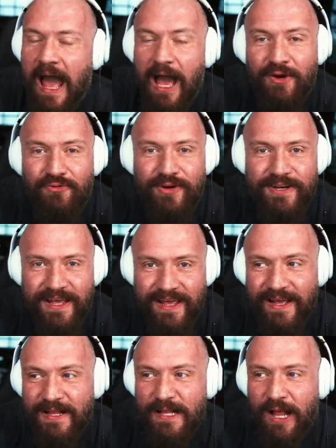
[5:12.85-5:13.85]

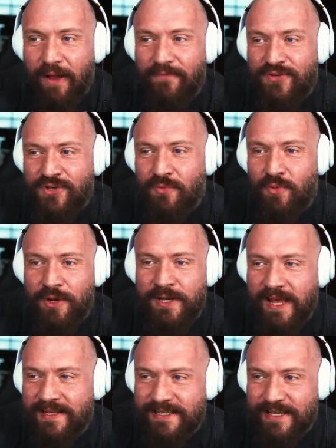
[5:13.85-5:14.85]
irony of
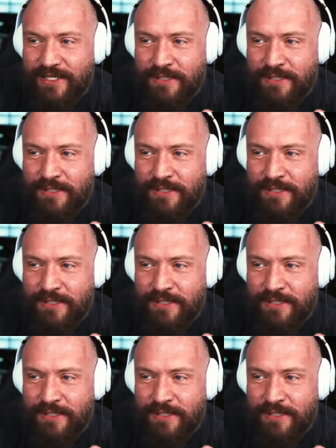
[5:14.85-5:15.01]
someone Izzy